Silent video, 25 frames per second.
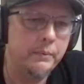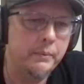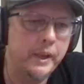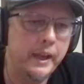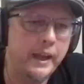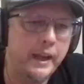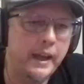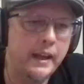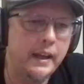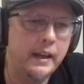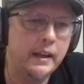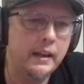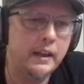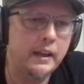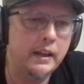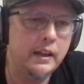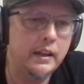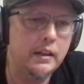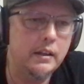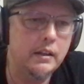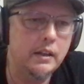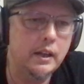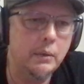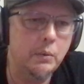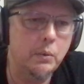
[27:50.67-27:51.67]
that, and
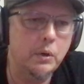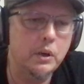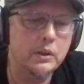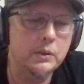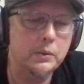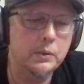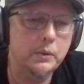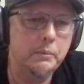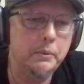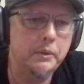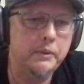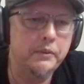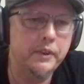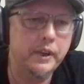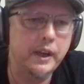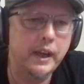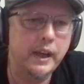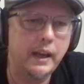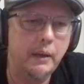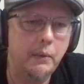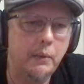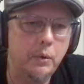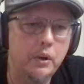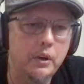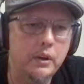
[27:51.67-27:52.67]
he works with me for
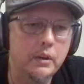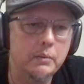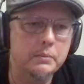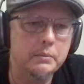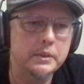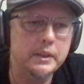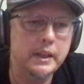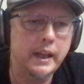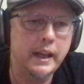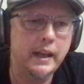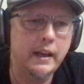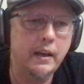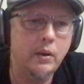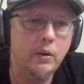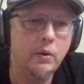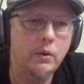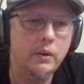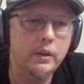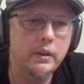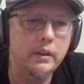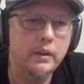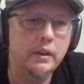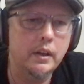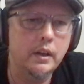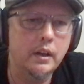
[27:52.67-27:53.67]
Cat Williams now,
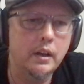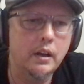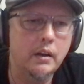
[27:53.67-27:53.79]
and